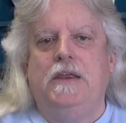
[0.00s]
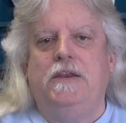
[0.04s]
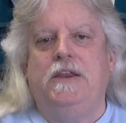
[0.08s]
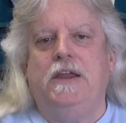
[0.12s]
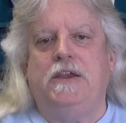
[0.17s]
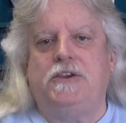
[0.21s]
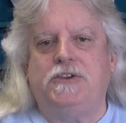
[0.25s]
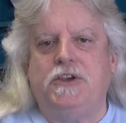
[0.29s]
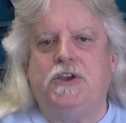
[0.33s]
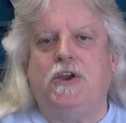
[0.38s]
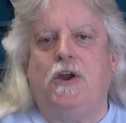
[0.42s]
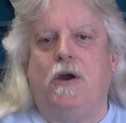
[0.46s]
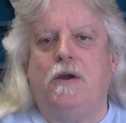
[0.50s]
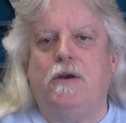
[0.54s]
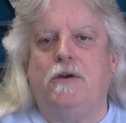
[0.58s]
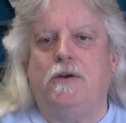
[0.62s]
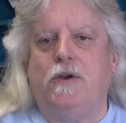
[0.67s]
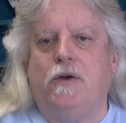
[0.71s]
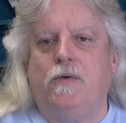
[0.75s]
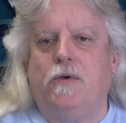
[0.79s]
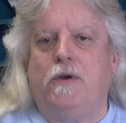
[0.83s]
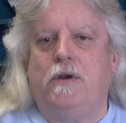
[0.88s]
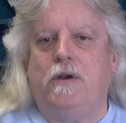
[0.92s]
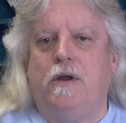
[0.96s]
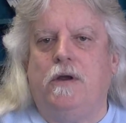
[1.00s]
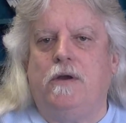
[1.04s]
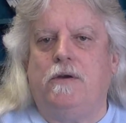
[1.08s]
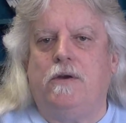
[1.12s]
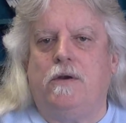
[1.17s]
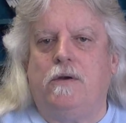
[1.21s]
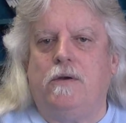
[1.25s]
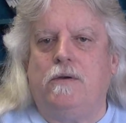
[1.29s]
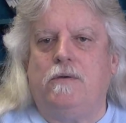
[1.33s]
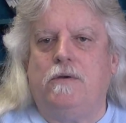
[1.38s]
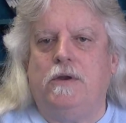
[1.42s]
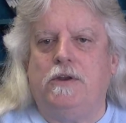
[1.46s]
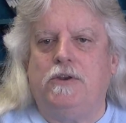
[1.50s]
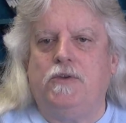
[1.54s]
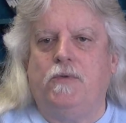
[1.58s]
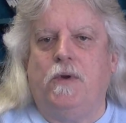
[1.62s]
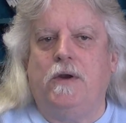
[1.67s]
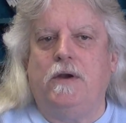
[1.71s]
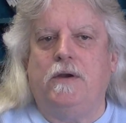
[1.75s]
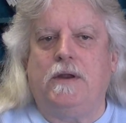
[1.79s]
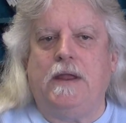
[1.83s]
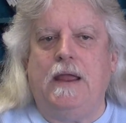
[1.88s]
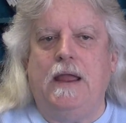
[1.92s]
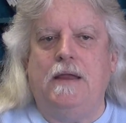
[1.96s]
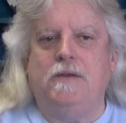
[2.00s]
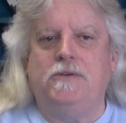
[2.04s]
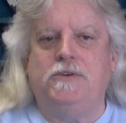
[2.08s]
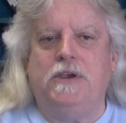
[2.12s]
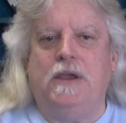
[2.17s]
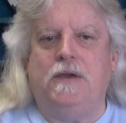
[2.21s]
Dixie Carter noted on her Twitter account,